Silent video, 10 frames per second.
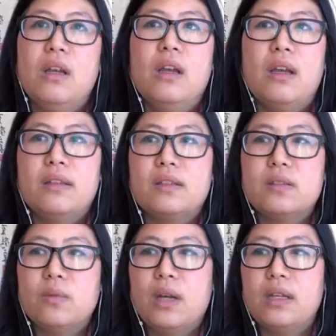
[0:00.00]
And this
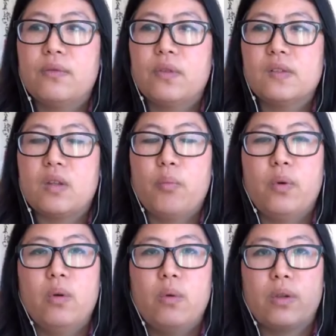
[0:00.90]
is why, for
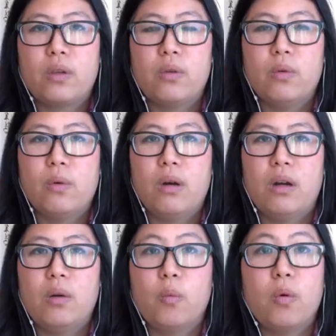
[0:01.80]
example, when you
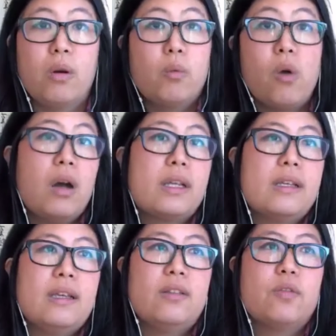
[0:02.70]
are
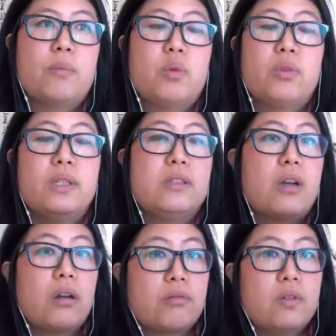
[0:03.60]
walking in from a really
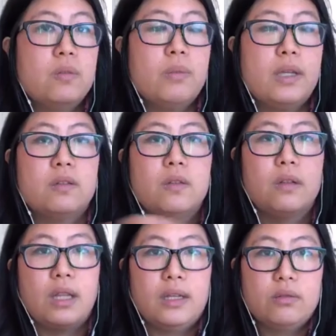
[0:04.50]
dark room into a
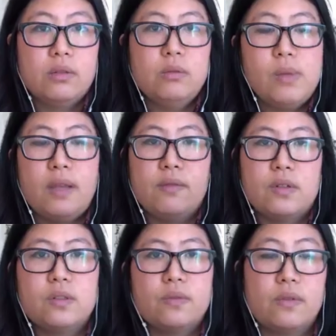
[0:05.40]
light room and
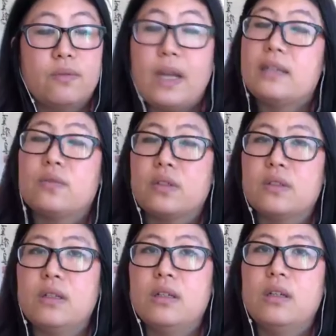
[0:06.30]
vice
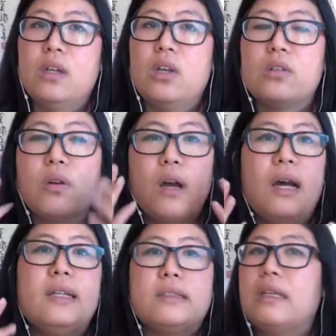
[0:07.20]
versa, your
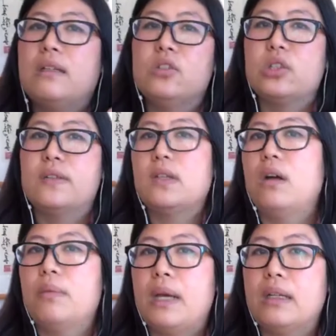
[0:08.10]
eyes can adjust
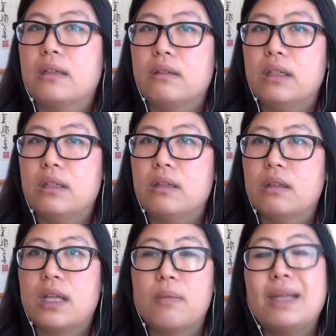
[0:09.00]
automatically.
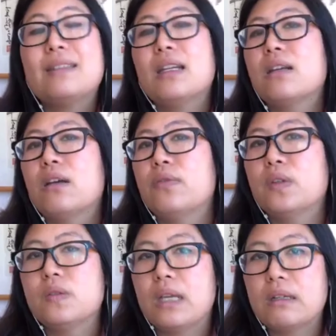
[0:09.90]
Like it might take a
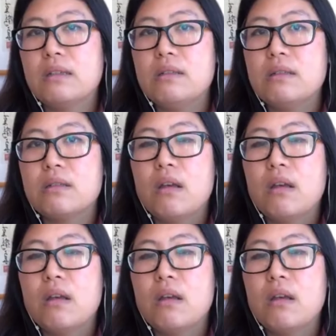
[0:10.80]
few seconds,